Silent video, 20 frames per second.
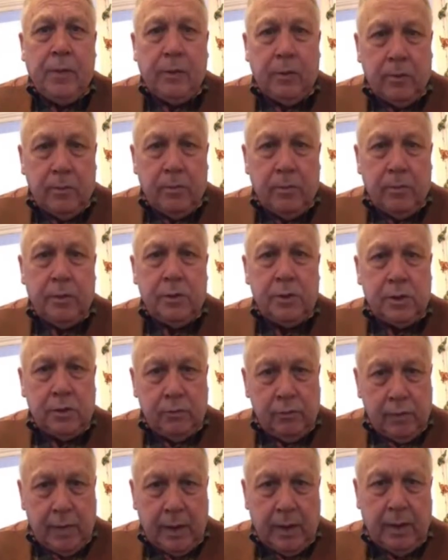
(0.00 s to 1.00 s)
almost
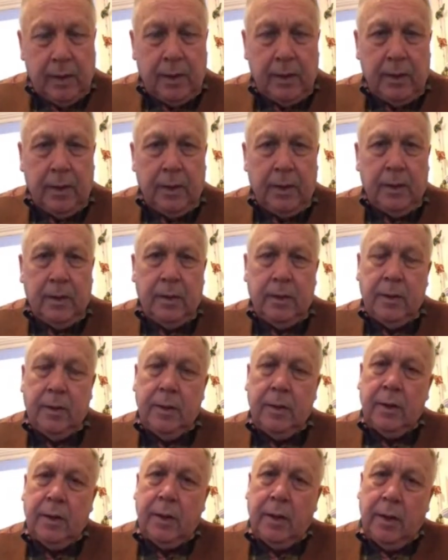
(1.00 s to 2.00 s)
directly,
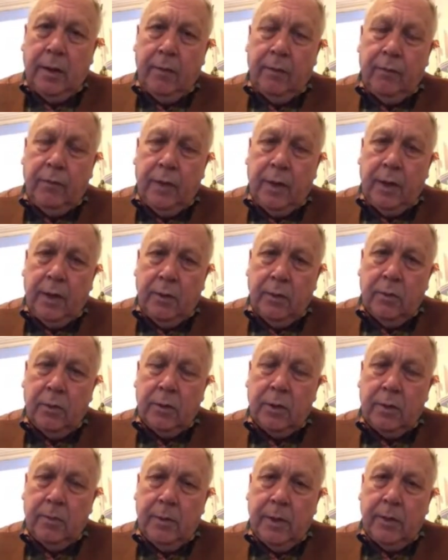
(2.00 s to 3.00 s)
gave the
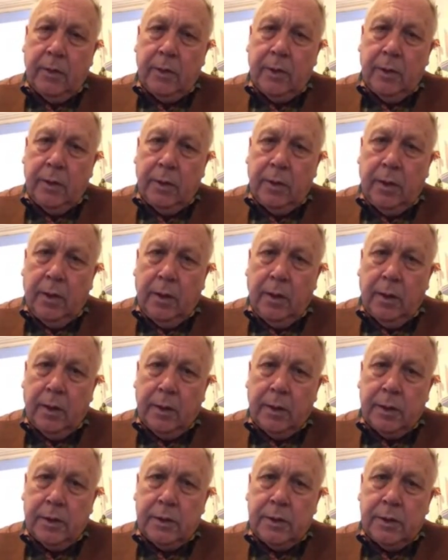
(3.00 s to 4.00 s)
North American
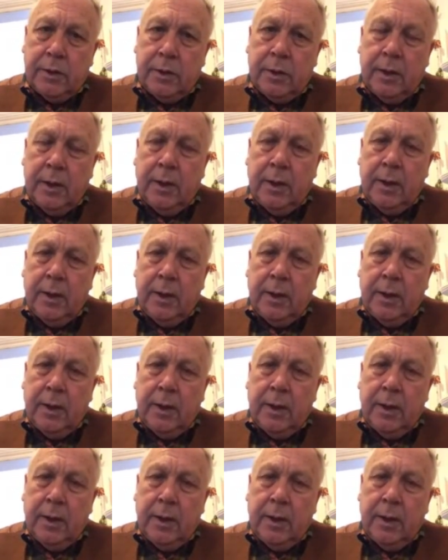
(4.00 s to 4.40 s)
colonists